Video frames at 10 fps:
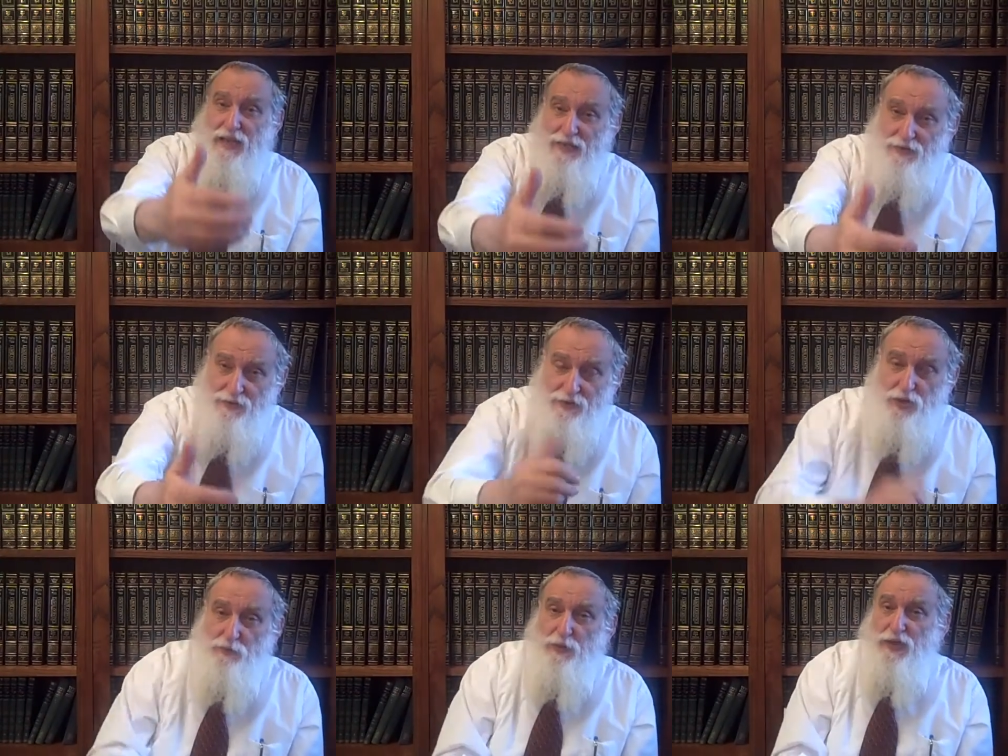as the
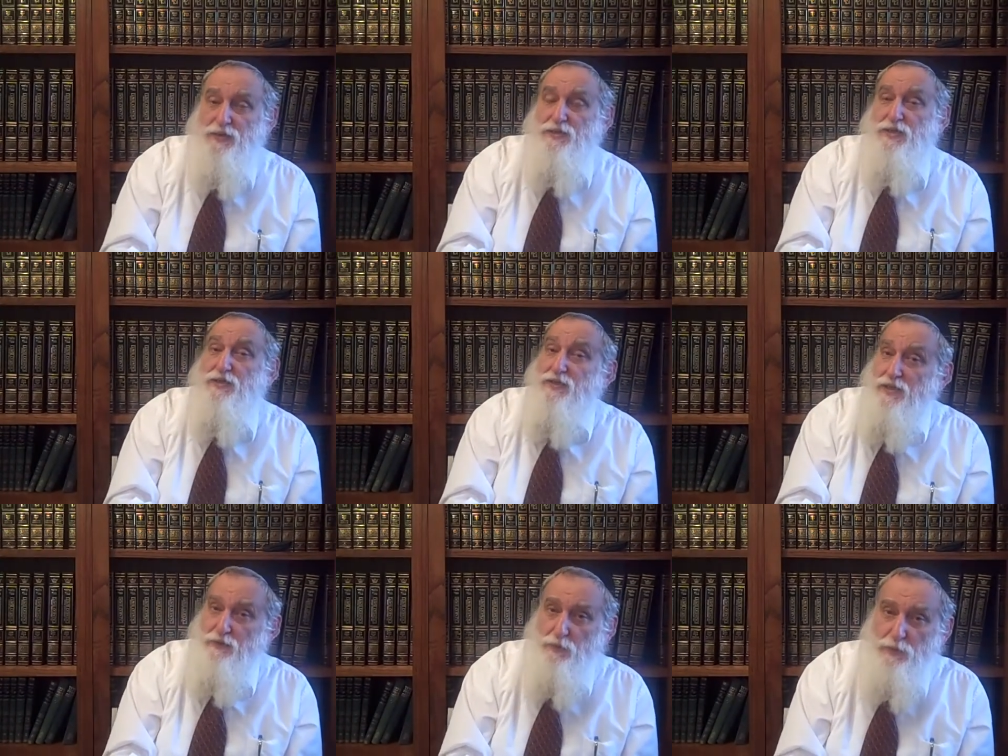chimpanzee in
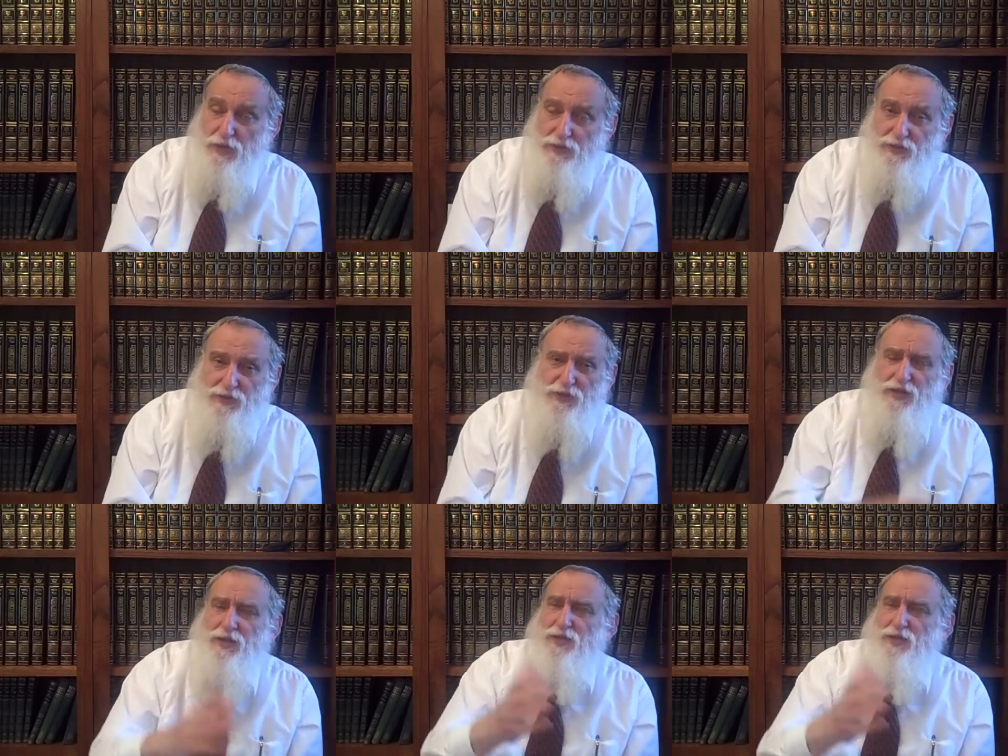several places,